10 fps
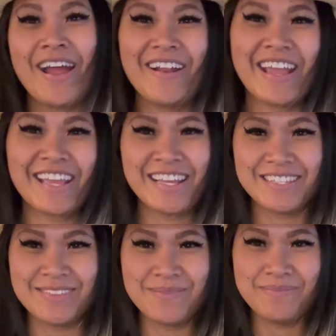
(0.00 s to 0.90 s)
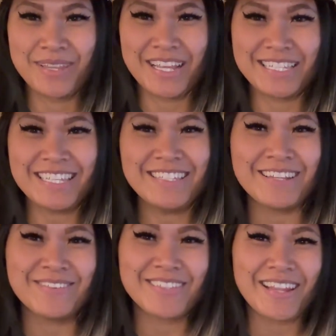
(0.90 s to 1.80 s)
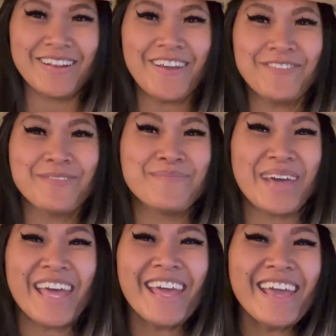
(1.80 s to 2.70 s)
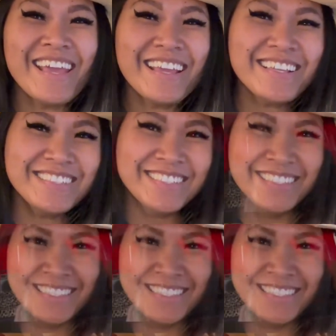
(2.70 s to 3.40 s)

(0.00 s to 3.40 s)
All right, guys, Lady Sings and I'm signing off. Bye.